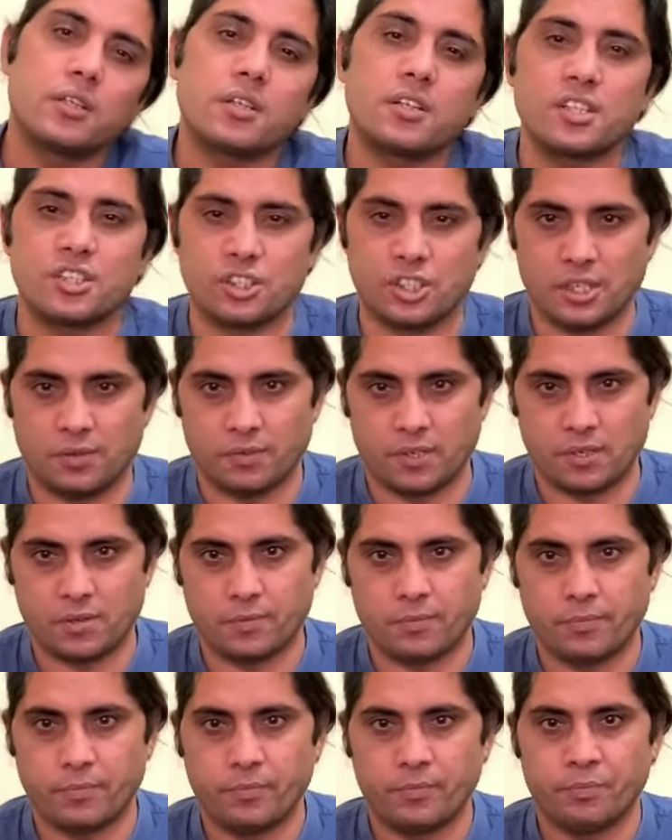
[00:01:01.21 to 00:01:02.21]
receiver.
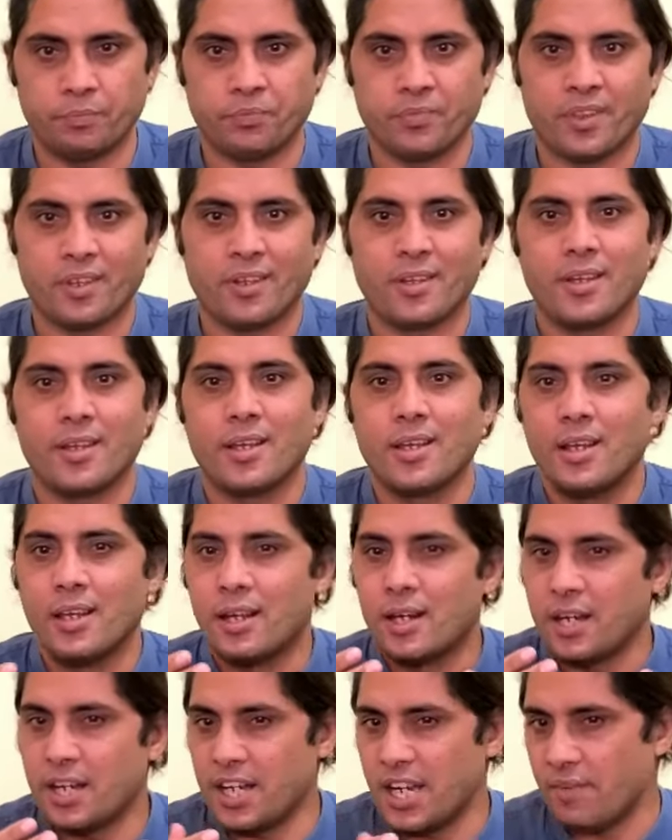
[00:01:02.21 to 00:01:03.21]

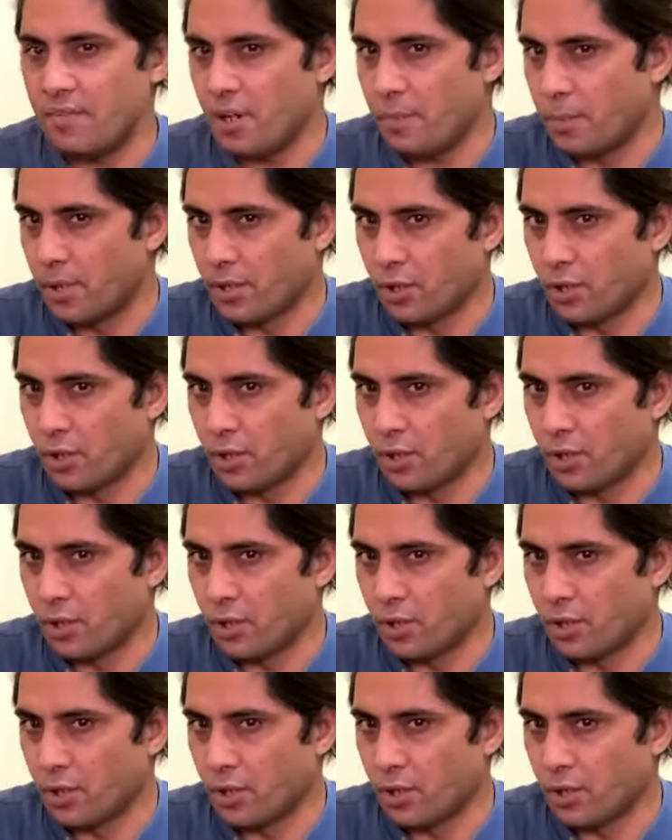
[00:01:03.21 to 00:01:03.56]
David